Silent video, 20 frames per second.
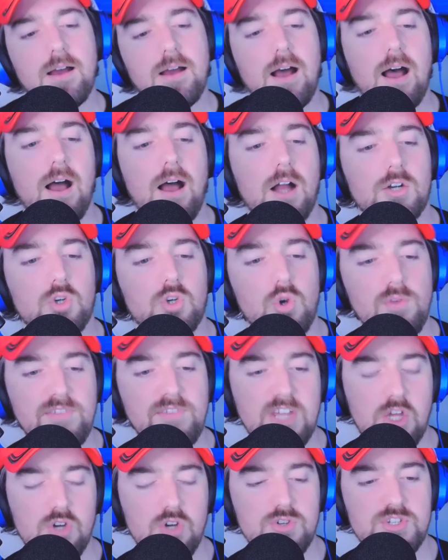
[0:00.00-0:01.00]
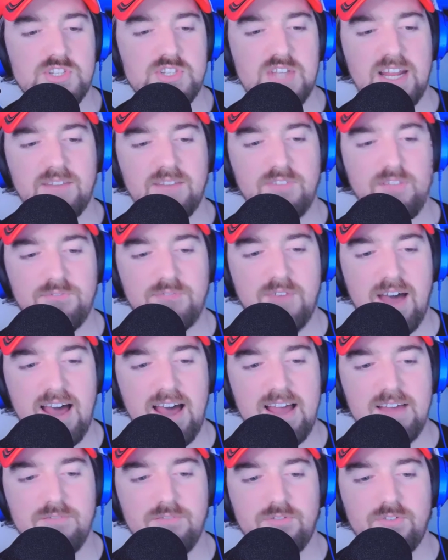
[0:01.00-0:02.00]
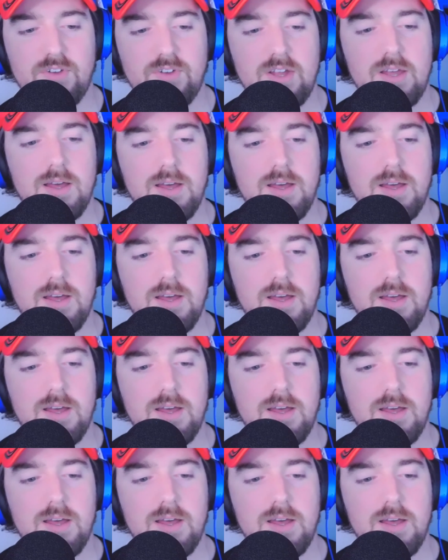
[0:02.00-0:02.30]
Groovy Goose, thank you for the 5.